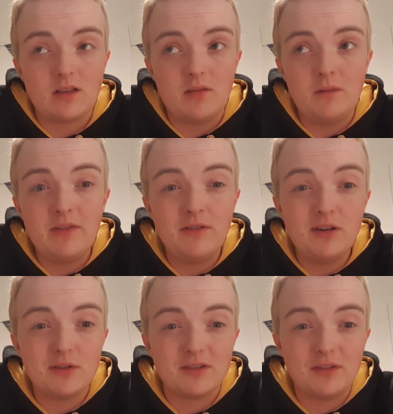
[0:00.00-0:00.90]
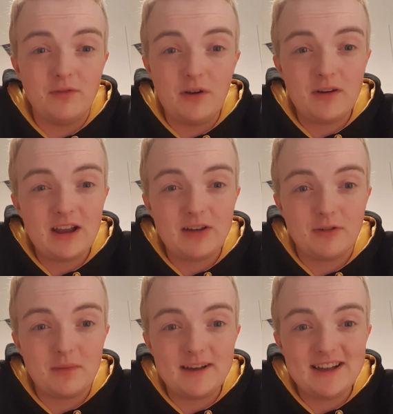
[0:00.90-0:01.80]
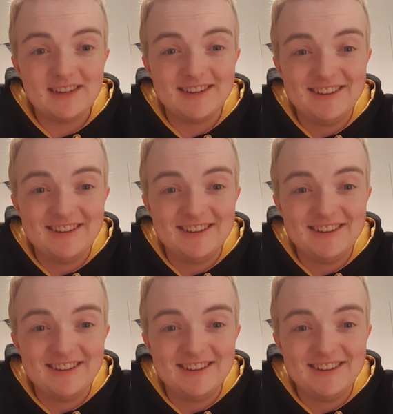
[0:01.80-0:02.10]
My father is a very angry man.